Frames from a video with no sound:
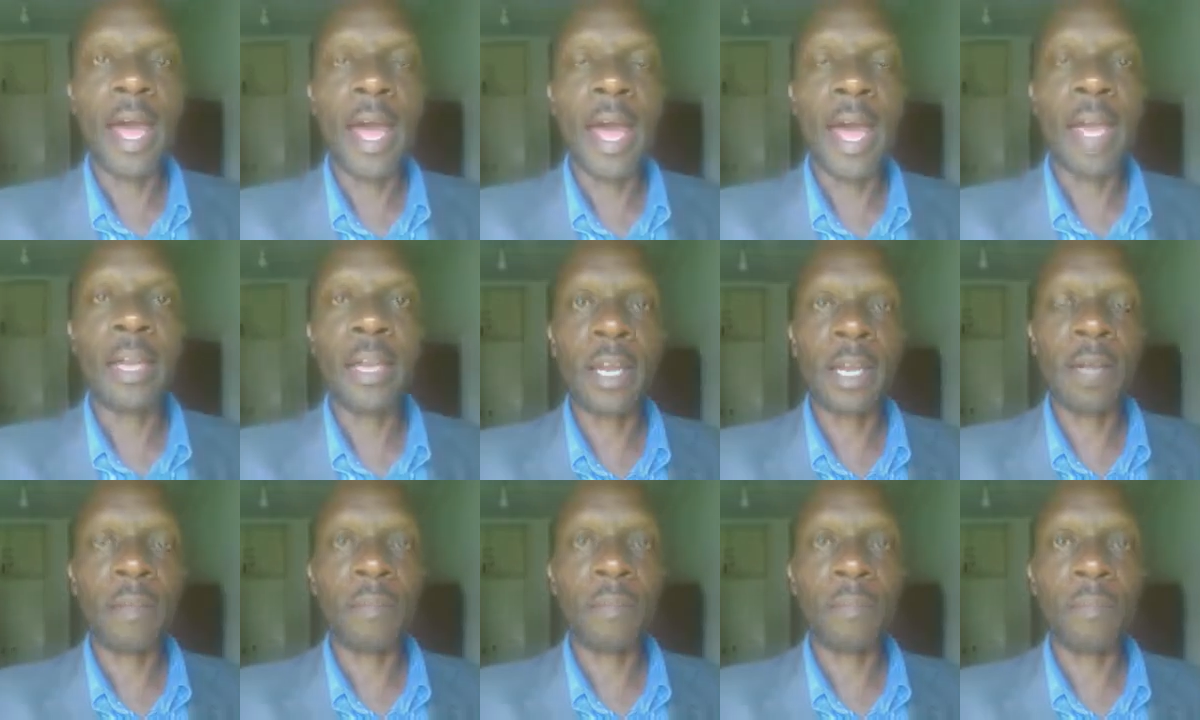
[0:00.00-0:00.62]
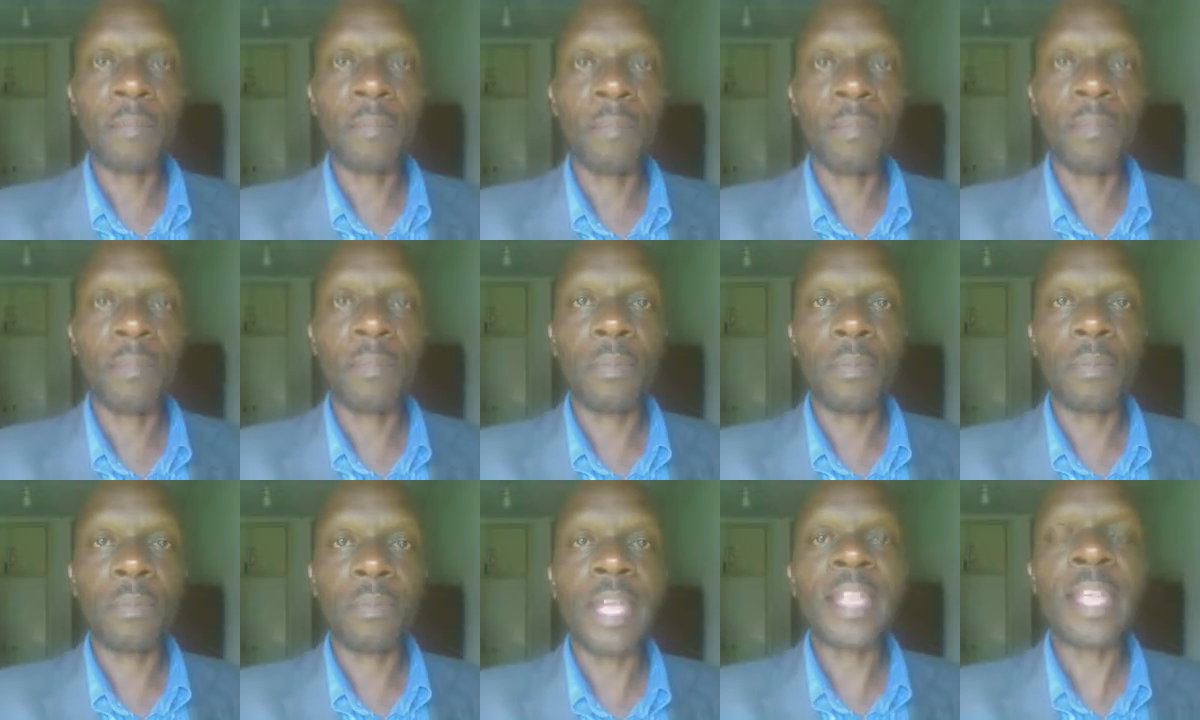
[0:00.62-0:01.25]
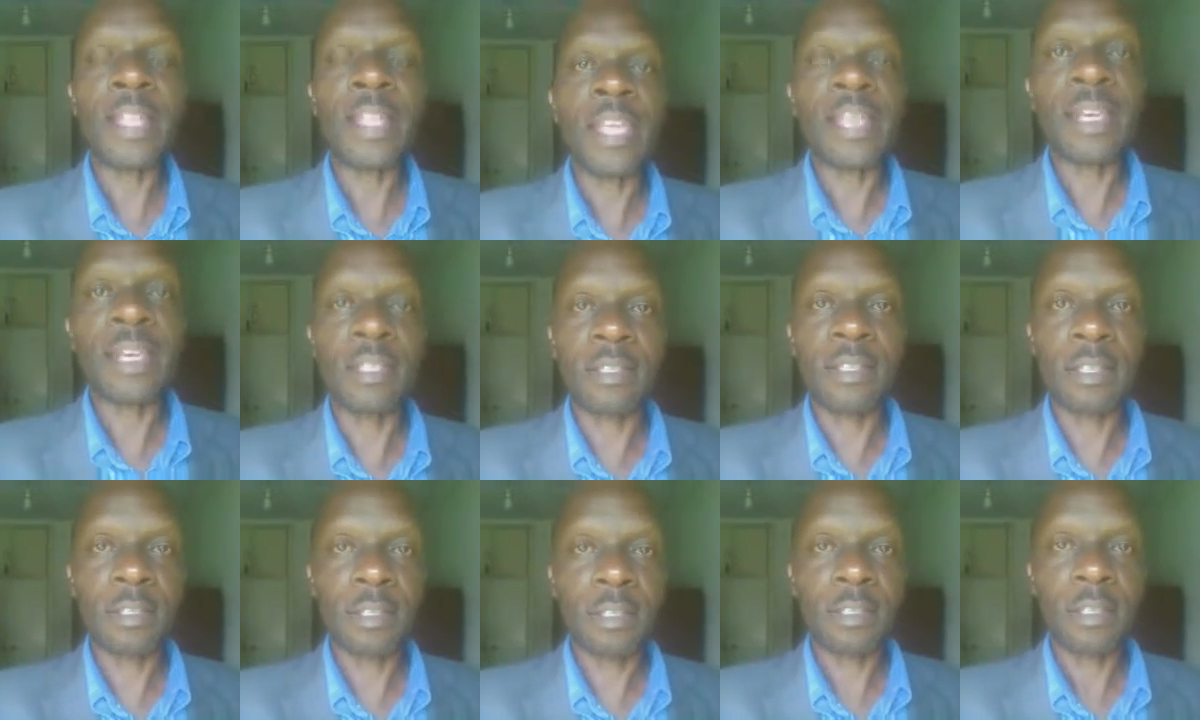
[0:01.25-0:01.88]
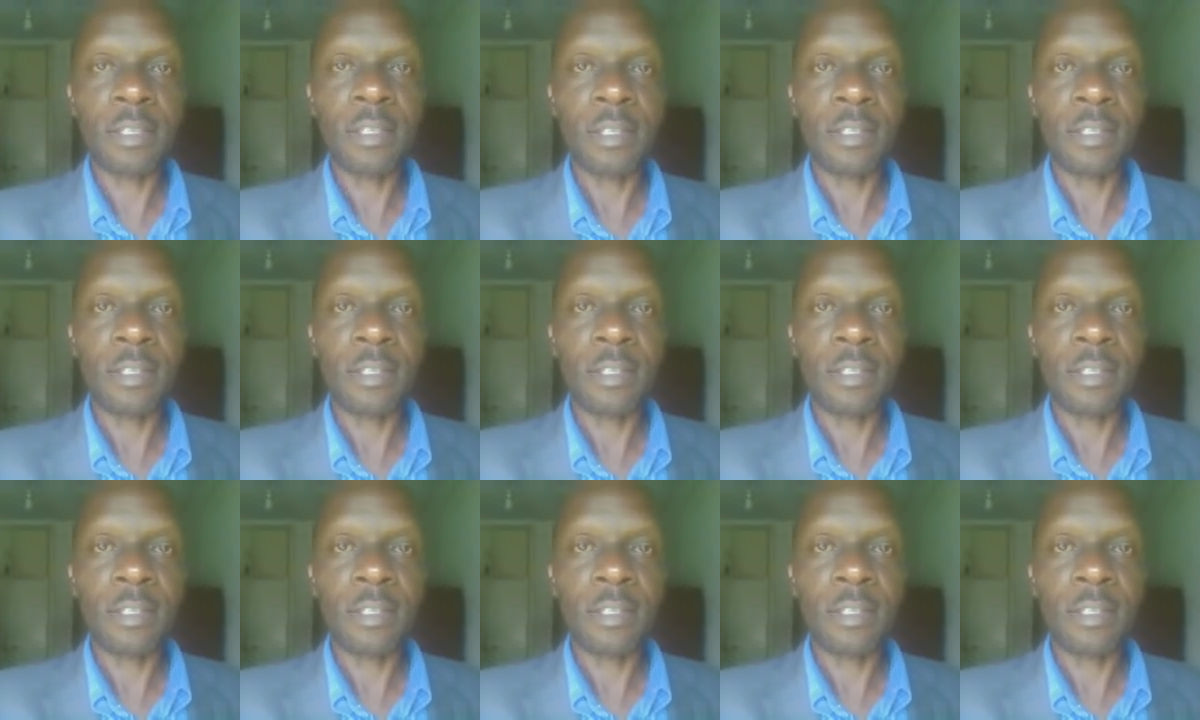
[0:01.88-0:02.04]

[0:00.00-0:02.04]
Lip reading: And the other thing is this,